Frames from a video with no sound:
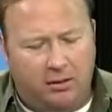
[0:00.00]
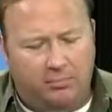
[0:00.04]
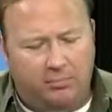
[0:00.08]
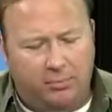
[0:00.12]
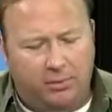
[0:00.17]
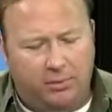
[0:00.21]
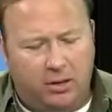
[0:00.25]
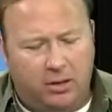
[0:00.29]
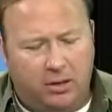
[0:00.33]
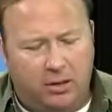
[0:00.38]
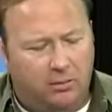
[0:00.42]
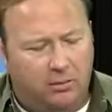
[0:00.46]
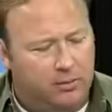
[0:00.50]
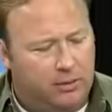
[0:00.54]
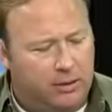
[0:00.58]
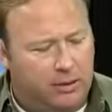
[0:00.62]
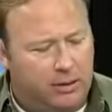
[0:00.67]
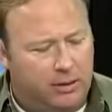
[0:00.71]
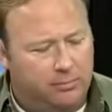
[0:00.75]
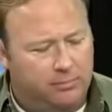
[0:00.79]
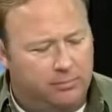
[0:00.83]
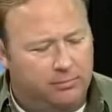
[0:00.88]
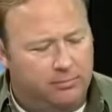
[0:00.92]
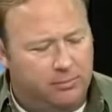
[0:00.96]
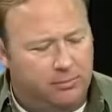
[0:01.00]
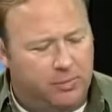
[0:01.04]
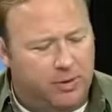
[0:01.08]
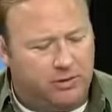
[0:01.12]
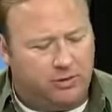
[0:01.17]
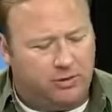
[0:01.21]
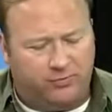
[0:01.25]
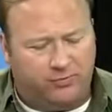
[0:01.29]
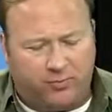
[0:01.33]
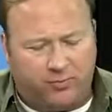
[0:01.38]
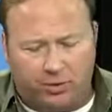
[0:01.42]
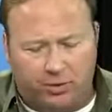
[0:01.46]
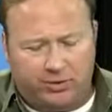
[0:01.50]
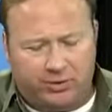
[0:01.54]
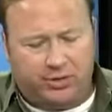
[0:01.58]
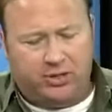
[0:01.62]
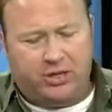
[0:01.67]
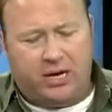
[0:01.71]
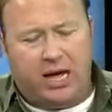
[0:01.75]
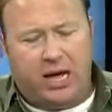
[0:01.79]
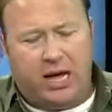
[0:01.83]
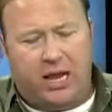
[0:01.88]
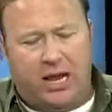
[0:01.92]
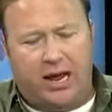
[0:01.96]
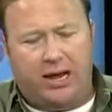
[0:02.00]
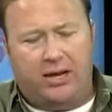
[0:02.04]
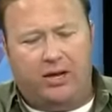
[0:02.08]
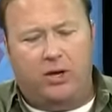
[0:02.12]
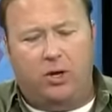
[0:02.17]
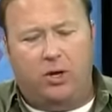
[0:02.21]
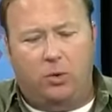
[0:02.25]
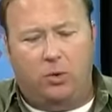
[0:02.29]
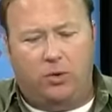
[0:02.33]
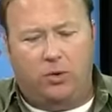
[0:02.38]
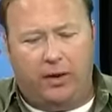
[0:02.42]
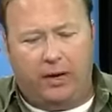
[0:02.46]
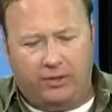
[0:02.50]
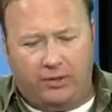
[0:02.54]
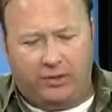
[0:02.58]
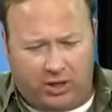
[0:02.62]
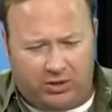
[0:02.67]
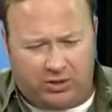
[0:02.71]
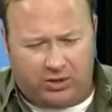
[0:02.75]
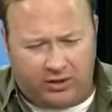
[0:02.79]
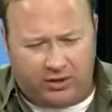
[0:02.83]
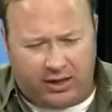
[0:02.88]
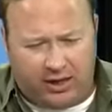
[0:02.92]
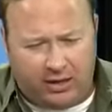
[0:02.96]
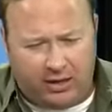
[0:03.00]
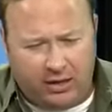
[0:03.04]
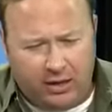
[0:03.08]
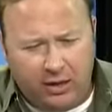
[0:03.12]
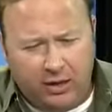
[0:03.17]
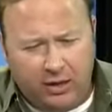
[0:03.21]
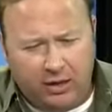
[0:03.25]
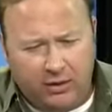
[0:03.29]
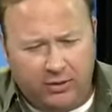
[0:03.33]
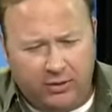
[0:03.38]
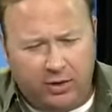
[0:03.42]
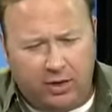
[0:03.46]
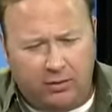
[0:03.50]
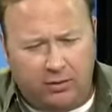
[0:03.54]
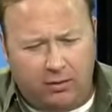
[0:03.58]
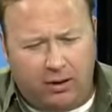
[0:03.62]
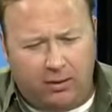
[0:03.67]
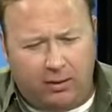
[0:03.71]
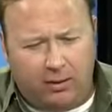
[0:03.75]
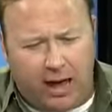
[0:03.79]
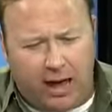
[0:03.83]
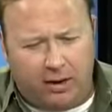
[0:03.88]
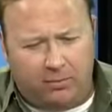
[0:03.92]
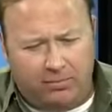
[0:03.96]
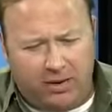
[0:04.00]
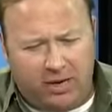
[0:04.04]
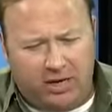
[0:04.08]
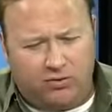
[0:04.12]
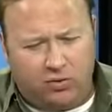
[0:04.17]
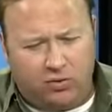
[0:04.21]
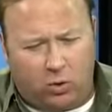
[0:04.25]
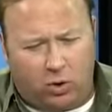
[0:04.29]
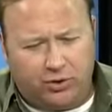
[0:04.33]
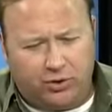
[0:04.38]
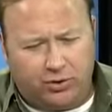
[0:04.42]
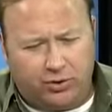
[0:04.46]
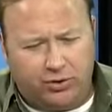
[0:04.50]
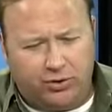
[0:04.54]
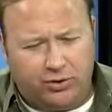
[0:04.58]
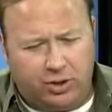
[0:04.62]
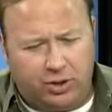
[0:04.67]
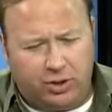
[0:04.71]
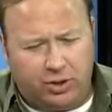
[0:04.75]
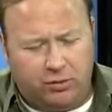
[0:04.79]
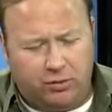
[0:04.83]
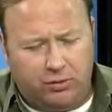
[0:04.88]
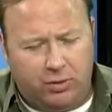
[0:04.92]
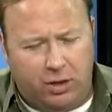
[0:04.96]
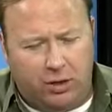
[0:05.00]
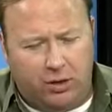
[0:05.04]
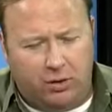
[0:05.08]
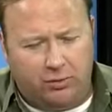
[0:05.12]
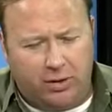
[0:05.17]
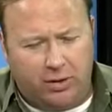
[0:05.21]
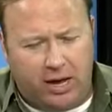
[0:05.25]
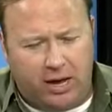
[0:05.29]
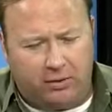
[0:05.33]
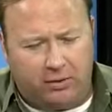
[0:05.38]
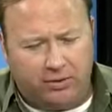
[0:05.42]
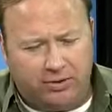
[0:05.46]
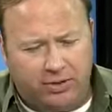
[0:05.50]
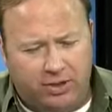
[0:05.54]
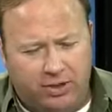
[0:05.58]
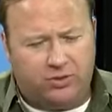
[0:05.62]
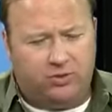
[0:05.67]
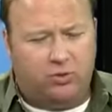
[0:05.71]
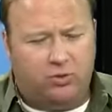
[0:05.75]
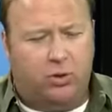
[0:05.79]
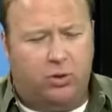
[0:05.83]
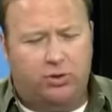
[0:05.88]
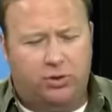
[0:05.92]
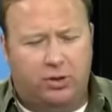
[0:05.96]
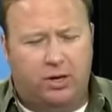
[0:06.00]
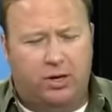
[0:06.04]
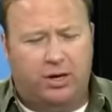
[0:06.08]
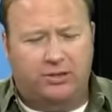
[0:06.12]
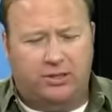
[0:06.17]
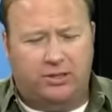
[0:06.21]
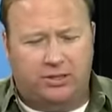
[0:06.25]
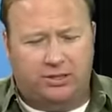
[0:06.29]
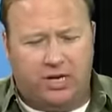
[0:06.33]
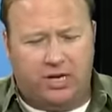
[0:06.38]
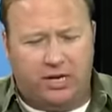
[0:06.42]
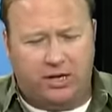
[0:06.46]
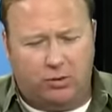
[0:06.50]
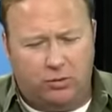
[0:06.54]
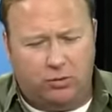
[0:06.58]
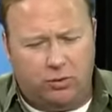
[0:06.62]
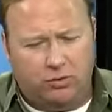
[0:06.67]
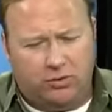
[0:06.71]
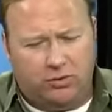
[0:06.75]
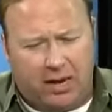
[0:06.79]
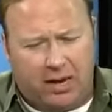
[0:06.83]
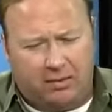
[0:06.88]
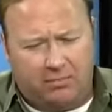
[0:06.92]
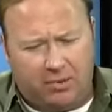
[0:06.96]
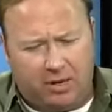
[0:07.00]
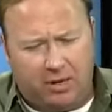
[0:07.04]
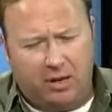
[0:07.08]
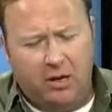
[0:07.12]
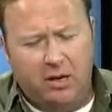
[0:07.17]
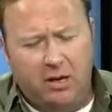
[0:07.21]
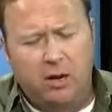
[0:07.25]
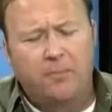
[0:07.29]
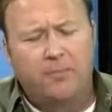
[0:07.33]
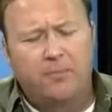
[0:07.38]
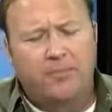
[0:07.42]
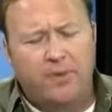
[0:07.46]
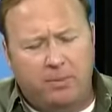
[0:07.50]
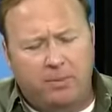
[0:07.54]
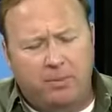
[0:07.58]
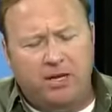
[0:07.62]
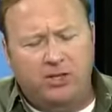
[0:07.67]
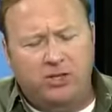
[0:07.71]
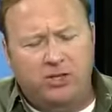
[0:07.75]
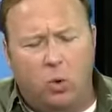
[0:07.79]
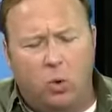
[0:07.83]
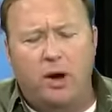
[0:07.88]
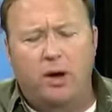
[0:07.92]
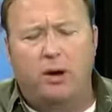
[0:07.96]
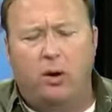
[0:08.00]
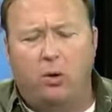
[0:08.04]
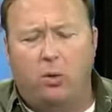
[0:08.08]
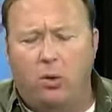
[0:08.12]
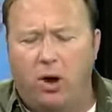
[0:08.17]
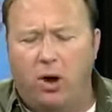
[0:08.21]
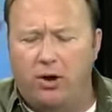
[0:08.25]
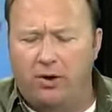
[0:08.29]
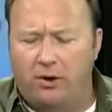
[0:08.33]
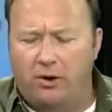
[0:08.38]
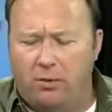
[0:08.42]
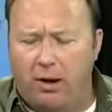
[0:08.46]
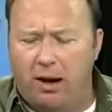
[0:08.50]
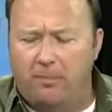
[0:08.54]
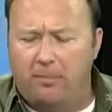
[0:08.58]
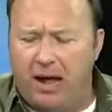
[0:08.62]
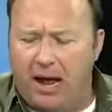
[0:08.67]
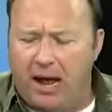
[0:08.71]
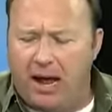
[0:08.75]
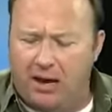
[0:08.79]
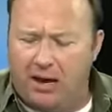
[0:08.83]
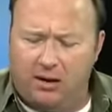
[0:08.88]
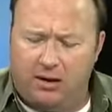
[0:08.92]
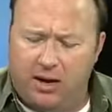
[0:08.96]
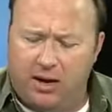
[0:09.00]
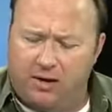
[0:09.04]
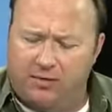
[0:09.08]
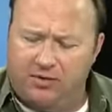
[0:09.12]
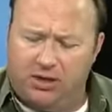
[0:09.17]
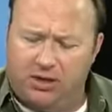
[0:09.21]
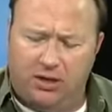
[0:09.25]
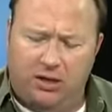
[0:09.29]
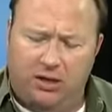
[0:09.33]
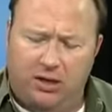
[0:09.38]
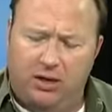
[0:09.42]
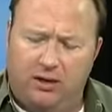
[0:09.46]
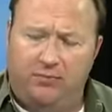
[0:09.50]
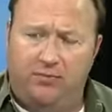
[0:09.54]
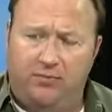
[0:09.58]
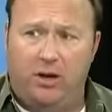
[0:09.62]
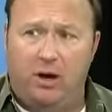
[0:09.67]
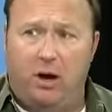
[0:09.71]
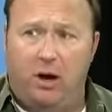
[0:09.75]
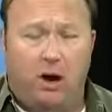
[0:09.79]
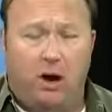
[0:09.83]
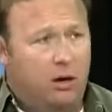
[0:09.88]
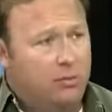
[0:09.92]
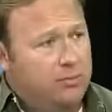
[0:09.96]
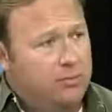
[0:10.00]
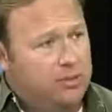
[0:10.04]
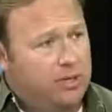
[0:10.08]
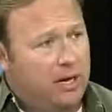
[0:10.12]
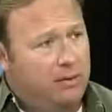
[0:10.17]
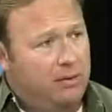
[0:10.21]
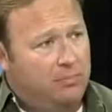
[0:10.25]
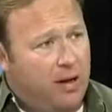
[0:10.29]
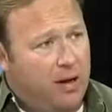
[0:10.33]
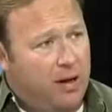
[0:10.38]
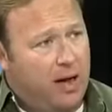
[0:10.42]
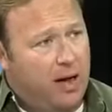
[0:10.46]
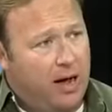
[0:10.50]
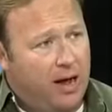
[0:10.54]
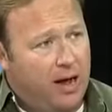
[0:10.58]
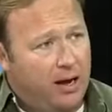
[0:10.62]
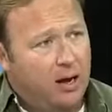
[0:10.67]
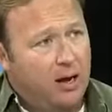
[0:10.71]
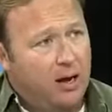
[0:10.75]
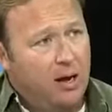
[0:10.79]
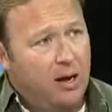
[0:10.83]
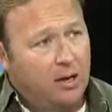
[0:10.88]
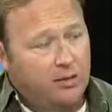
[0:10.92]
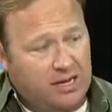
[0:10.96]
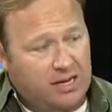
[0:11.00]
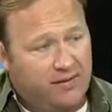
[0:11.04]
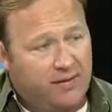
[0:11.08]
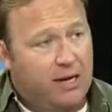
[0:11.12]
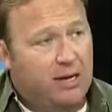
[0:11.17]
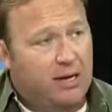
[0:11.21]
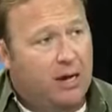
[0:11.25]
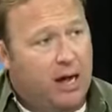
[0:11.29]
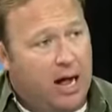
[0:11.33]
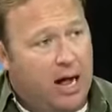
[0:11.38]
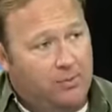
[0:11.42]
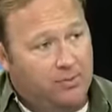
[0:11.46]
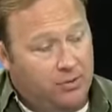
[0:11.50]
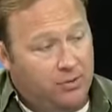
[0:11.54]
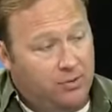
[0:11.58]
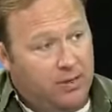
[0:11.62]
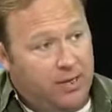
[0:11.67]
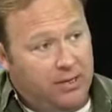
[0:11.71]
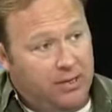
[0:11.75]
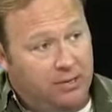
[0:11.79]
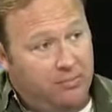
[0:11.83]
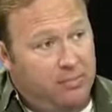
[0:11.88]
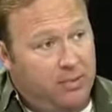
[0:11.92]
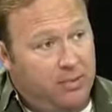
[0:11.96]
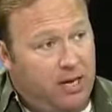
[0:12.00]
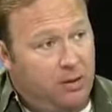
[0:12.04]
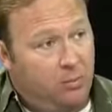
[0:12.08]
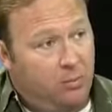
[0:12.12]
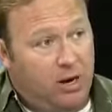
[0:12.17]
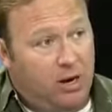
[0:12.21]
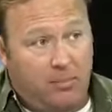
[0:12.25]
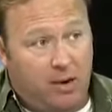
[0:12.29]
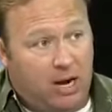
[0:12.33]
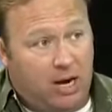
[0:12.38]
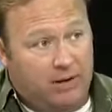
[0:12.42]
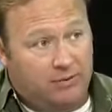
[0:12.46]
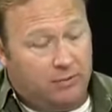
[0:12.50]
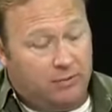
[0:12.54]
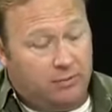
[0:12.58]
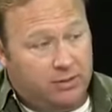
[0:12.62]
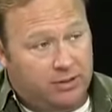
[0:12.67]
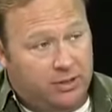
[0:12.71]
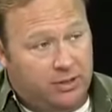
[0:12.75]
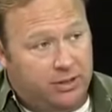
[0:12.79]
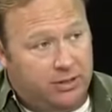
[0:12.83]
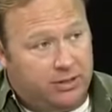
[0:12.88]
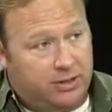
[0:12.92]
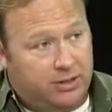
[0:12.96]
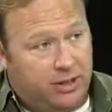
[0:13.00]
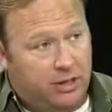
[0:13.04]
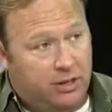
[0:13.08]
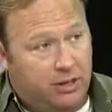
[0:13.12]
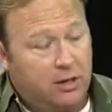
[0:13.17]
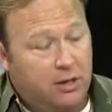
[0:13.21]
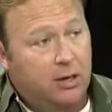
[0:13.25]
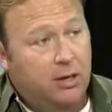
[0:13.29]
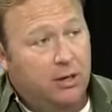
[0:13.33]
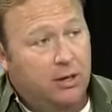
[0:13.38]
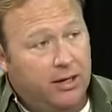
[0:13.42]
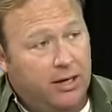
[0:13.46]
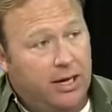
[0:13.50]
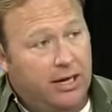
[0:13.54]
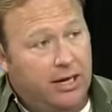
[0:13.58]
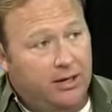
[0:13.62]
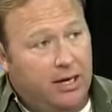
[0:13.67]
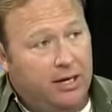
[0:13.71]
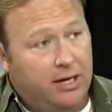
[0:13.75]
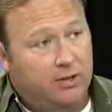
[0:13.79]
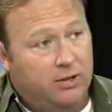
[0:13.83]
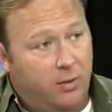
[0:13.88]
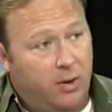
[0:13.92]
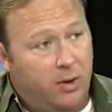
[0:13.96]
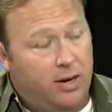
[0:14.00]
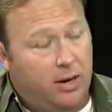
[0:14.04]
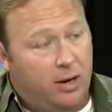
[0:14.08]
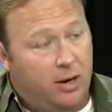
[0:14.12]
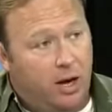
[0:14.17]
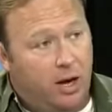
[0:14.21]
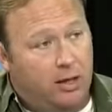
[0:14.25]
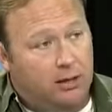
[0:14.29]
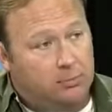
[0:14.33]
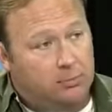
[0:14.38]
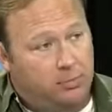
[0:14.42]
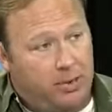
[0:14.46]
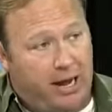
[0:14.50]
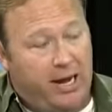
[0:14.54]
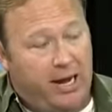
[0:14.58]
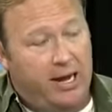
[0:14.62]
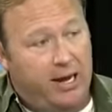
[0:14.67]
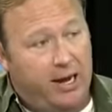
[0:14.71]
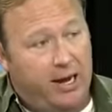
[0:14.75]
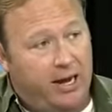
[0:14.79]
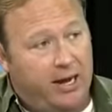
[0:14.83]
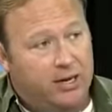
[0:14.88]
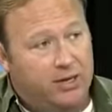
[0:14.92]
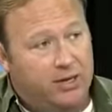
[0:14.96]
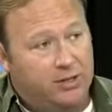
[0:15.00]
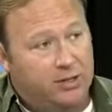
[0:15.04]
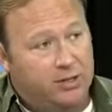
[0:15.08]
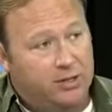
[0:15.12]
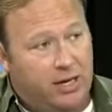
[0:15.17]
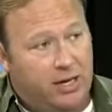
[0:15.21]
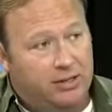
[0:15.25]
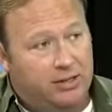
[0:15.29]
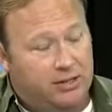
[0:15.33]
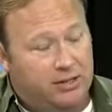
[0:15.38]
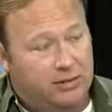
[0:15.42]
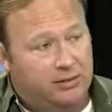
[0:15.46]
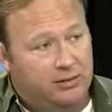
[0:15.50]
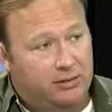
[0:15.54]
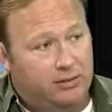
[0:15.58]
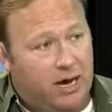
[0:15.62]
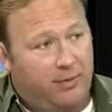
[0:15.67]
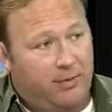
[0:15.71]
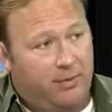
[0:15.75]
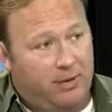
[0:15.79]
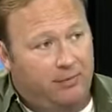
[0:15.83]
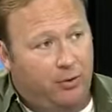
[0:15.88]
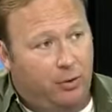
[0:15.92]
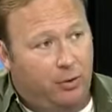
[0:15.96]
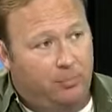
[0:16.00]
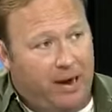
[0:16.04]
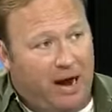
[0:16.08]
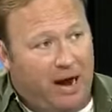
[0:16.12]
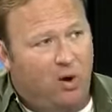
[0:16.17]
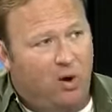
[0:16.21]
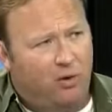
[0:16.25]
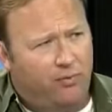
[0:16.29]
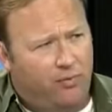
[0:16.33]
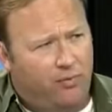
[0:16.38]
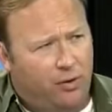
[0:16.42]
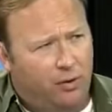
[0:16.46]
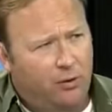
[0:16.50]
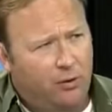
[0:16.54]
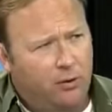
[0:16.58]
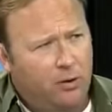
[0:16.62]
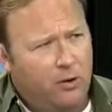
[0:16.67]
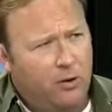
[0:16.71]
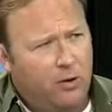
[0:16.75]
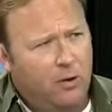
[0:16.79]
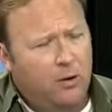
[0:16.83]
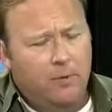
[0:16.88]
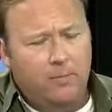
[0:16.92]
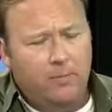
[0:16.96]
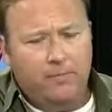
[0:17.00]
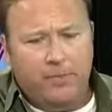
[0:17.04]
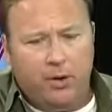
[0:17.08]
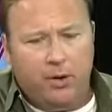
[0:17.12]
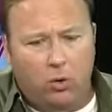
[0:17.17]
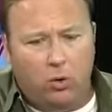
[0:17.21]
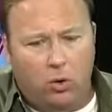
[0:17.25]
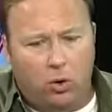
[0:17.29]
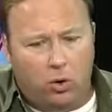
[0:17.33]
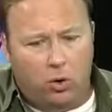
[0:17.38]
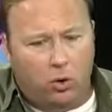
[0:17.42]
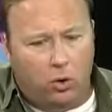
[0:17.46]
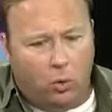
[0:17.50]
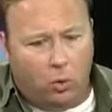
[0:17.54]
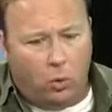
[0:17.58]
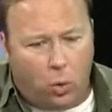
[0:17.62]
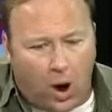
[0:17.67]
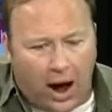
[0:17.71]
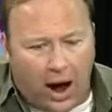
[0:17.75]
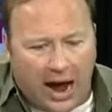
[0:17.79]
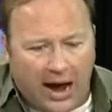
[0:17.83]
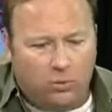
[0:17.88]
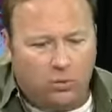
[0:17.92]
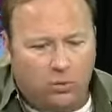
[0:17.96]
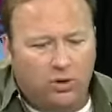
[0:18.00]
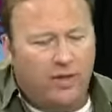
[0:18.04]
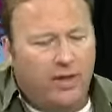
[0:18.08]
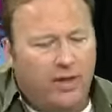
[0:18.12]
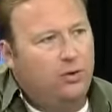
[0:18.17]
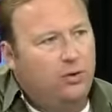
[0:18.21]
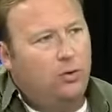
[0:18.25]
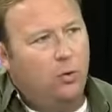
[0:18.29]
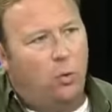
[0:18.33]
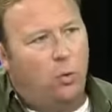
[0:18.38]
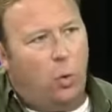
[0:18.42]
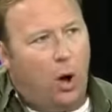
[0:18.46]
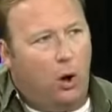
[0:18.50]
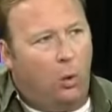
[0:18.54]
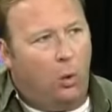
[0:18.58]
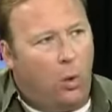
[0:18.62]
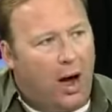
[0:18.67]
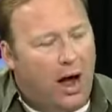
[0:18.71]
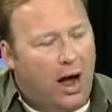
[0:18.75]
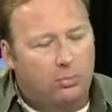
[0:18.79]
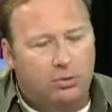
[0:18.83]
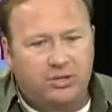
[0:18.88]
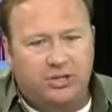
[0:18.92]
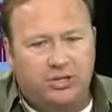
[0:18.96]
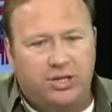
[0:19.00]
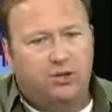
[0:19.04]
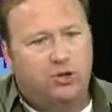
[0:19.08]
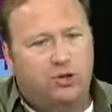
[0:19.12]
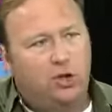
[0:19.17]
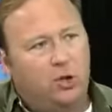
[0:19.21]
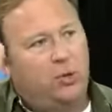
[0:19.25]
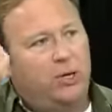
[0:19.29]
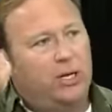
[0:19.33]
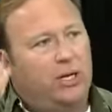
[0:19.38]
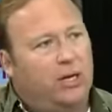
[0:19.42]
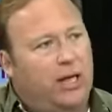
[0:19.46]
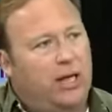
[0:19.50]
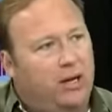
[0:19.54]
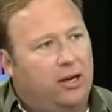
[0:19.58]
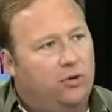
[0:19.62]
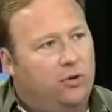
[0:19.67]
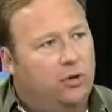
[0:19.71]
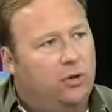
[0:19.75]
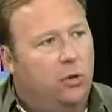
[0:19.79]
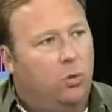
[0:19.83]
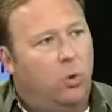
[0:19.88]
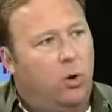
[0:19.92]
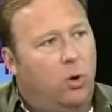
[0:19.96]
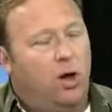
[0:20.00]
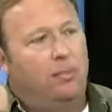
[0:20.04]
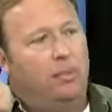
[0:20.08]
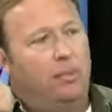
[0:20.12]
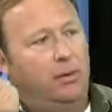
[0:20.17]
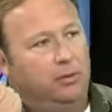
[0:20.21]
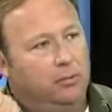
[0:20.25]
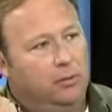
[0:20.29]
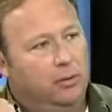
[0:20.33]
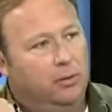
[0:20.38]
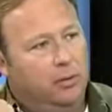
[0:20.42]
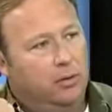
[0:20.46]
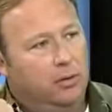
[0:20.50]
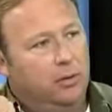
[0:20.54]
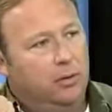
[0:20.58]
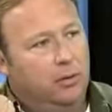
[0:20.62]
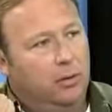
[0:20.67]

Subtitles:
a special forces guy like you, where they teach you that, you know, how to be tortured so you know how to resist torture. I guess that's how you knew that. But I mean, it's 101 to grab the handcuffs and lift the arms up high. Because I've had cops do that to me when I'm not even resisting, as a way to cause pain, I guess, because that's how they feel powerful. Why was he doing that to the woman?